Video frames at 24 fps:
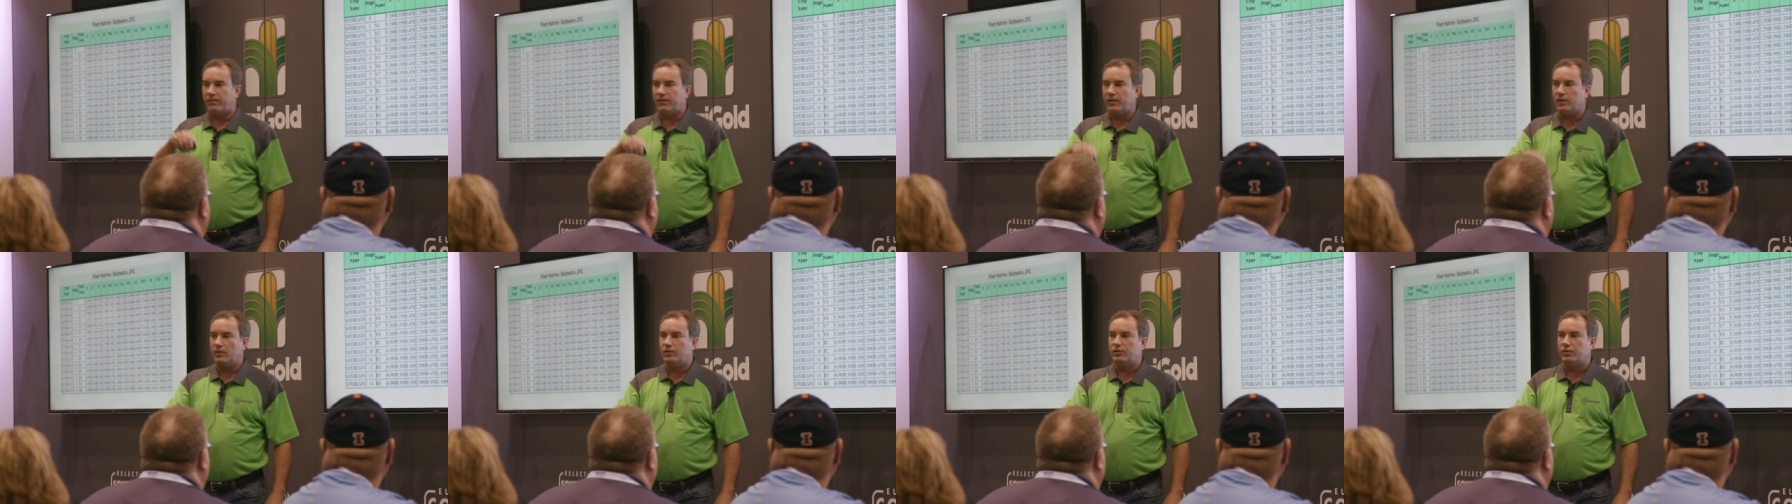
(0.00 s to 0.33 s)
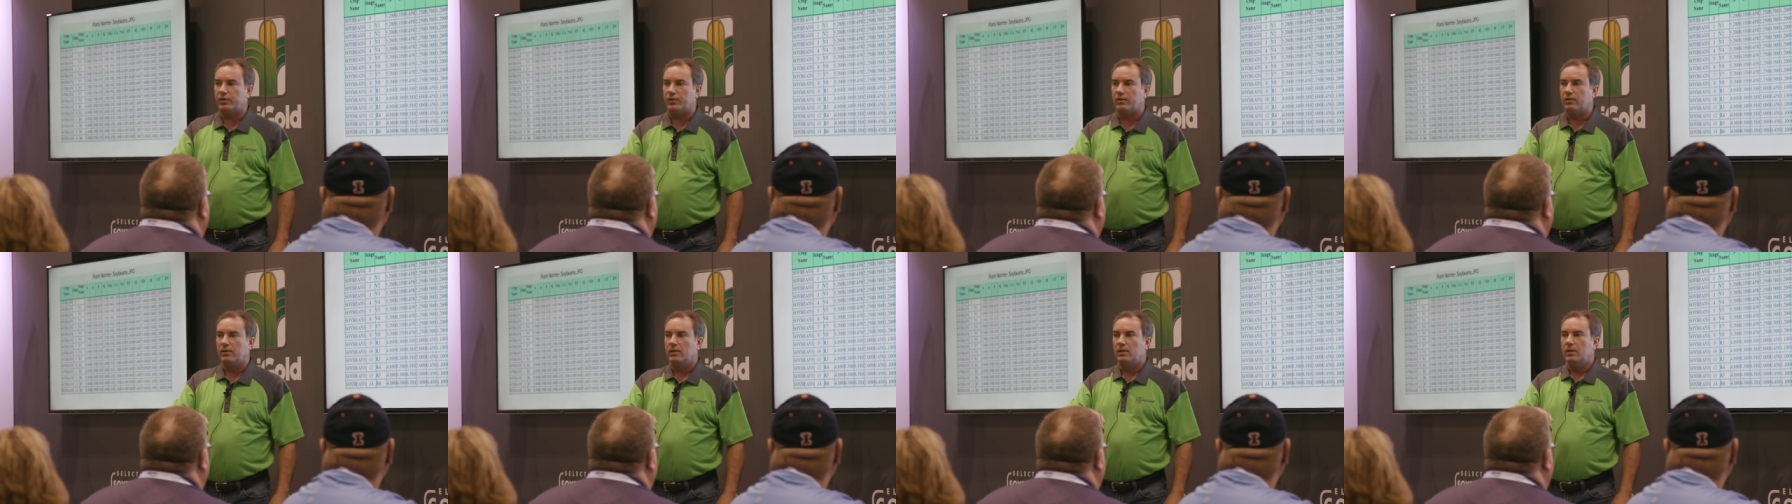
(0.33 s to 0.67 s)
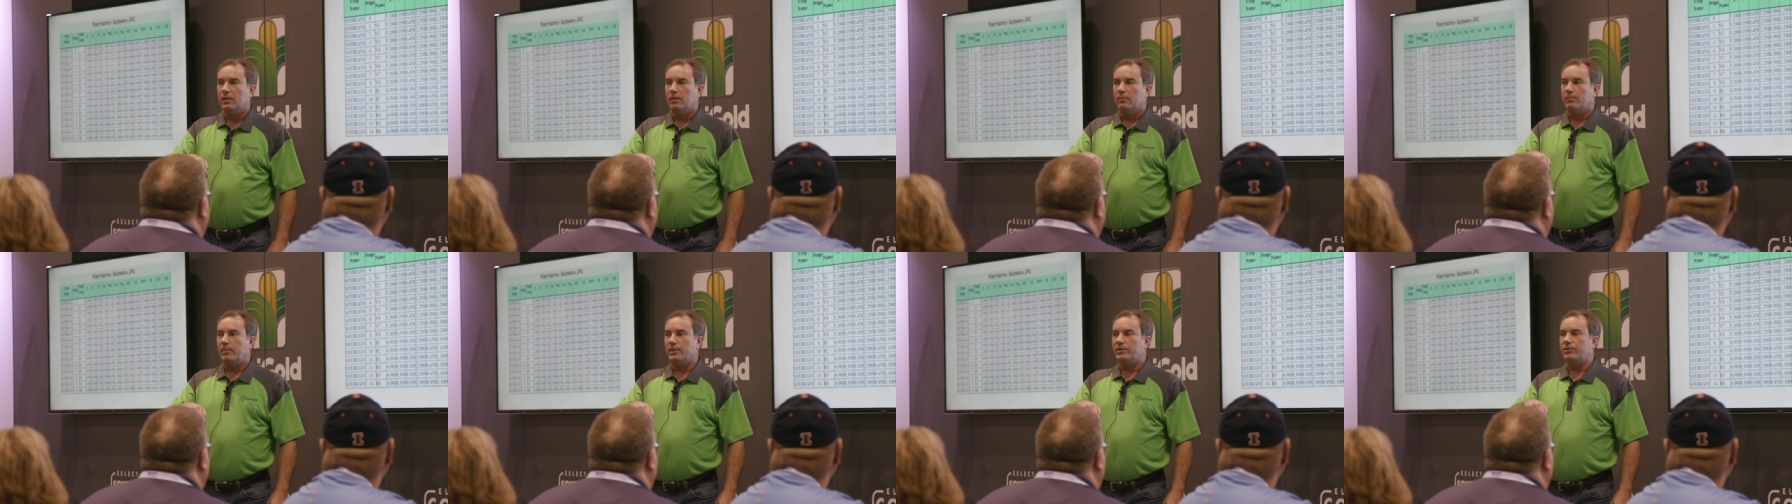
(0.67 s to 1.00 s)
future,
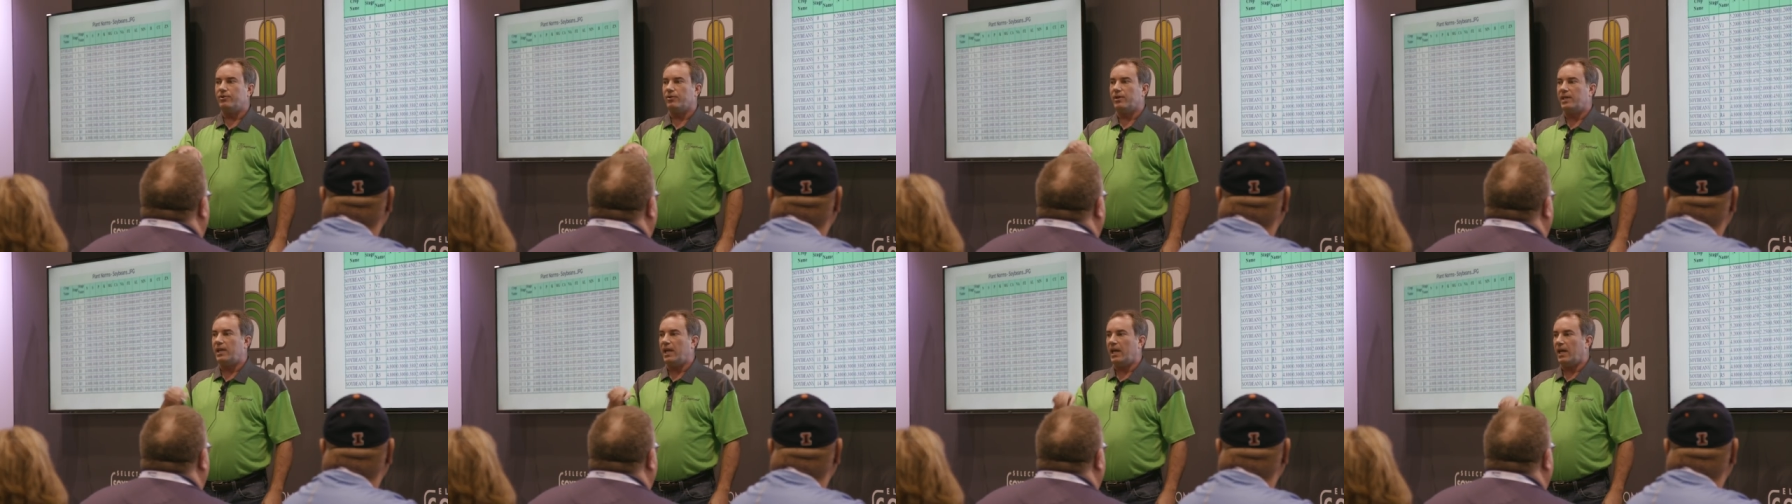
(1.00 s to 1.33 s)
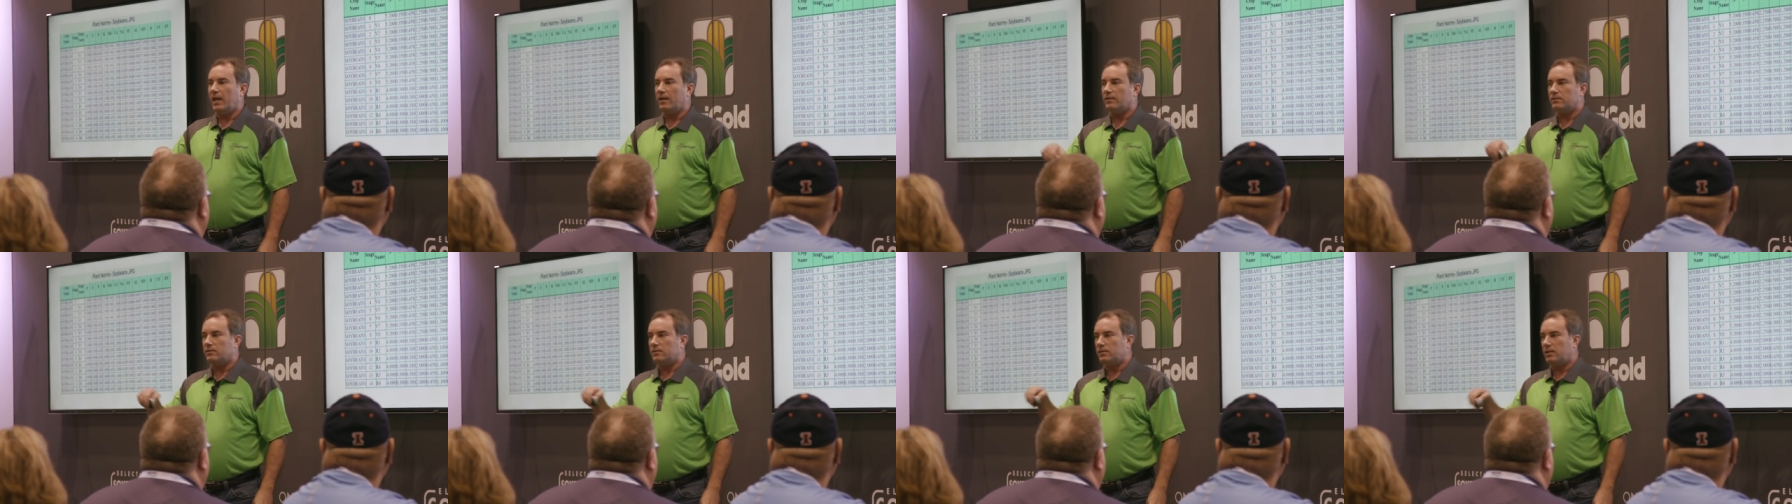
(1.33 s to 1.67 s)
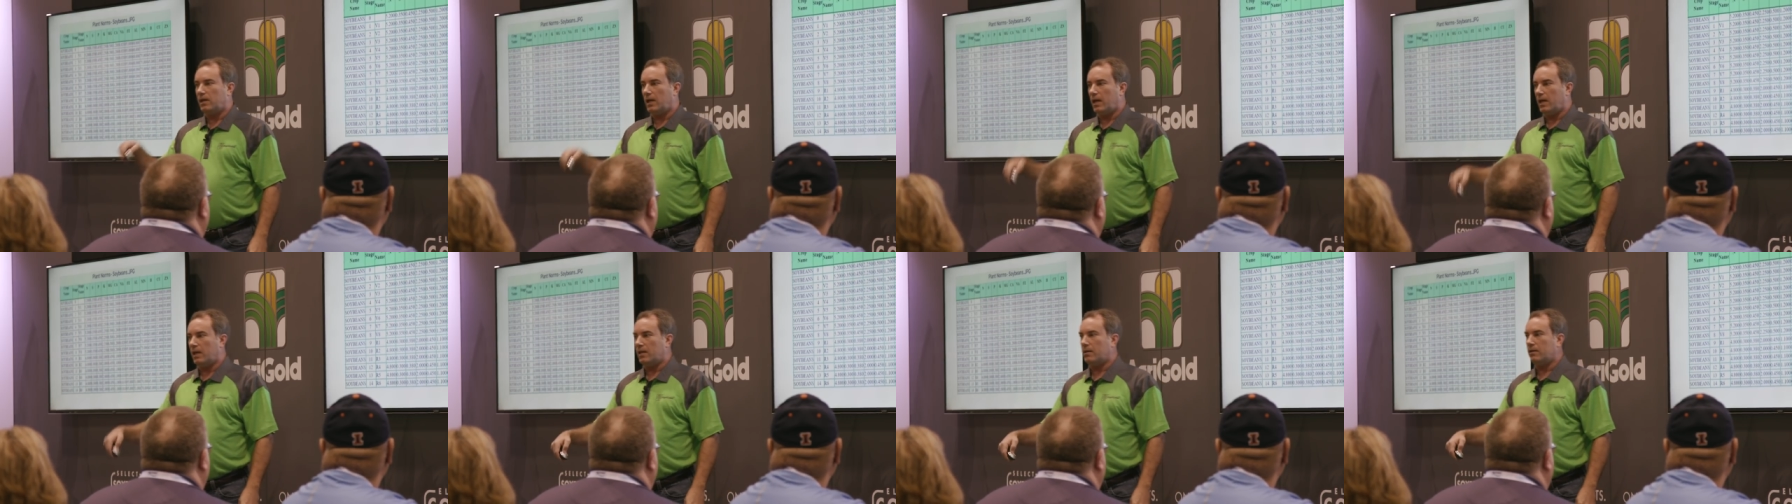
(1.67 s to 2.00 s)
but you can't
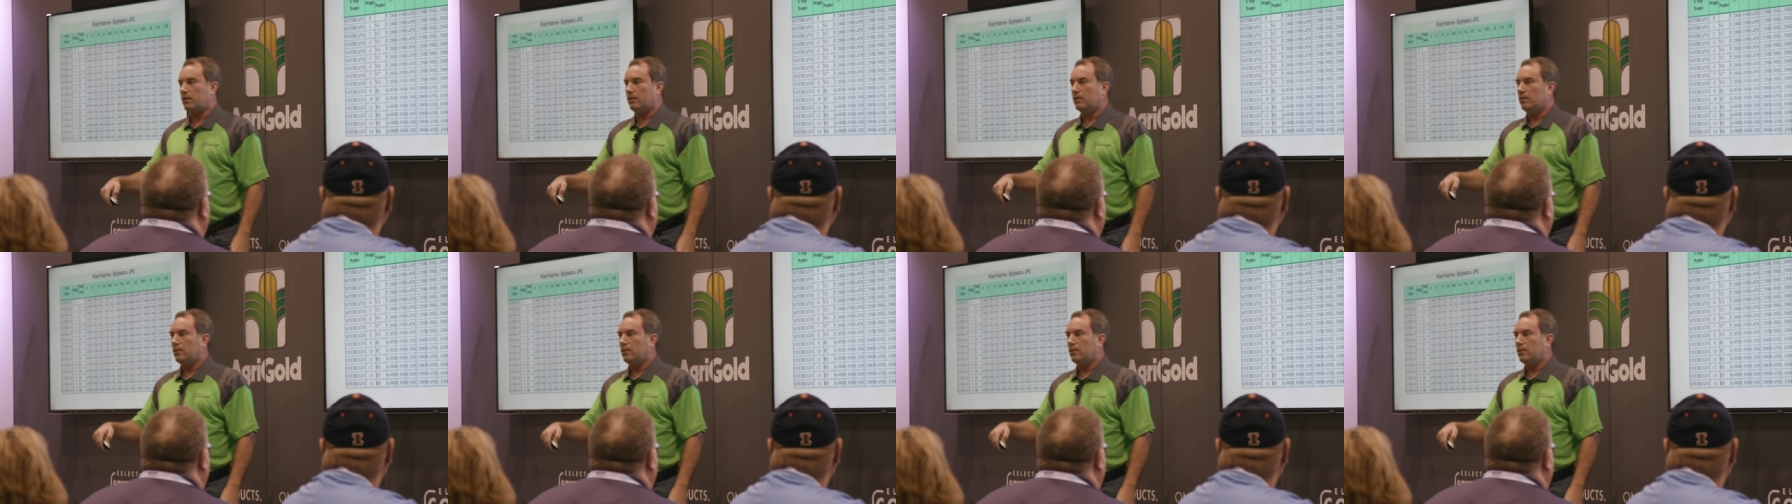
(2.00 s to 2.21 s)
take